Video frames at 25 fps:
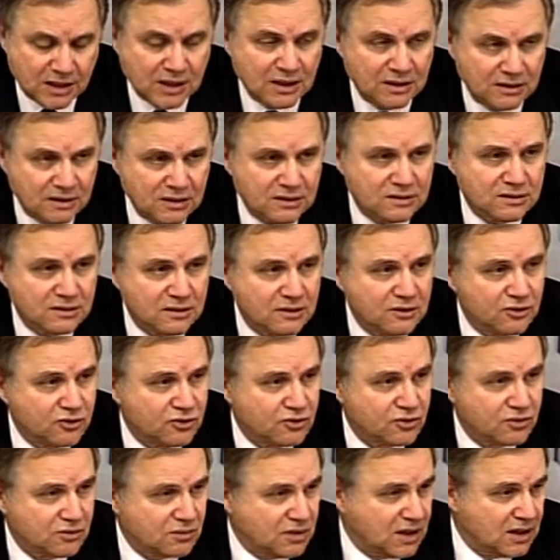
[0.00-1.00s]
this is an
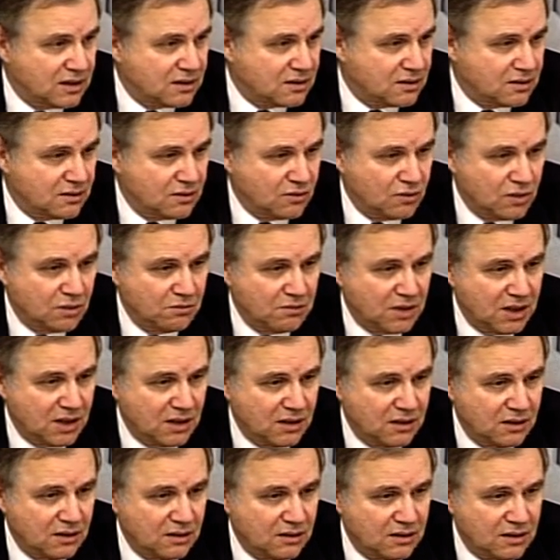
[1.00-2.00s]
issue that we
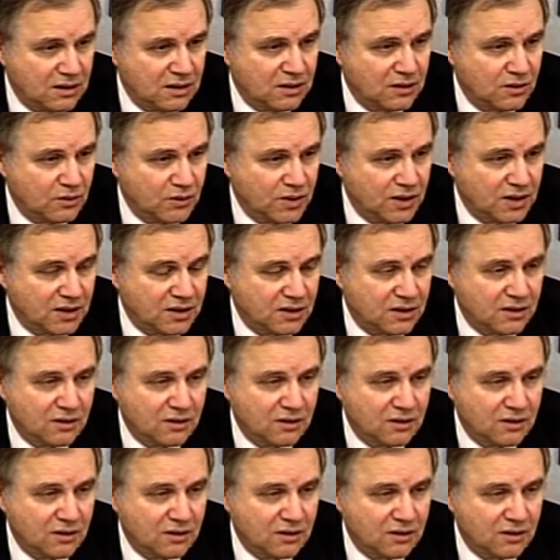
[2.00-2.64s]
may deal with.